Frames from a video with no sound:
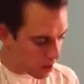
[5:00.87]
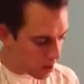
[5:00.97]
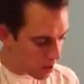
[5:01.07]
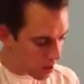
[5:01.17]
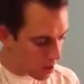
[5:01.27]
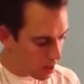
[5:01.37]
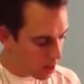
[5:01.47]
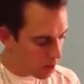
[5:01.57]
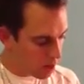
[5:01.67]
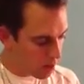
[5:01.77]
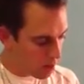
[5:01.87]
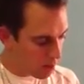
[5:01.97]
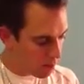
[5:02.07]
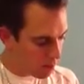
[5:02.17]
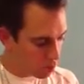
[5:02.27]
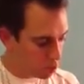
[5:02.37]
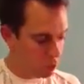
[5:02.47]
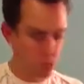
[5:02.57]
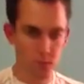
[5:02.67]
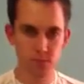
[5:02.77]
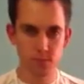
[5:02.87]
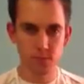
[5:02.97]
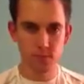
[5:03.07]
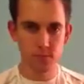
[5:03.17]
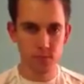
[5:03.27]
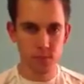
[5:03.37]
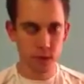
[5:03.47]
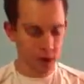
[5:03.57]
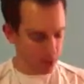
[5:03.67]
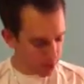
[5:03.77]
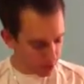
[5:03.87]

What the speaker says: En punto. Right? And then you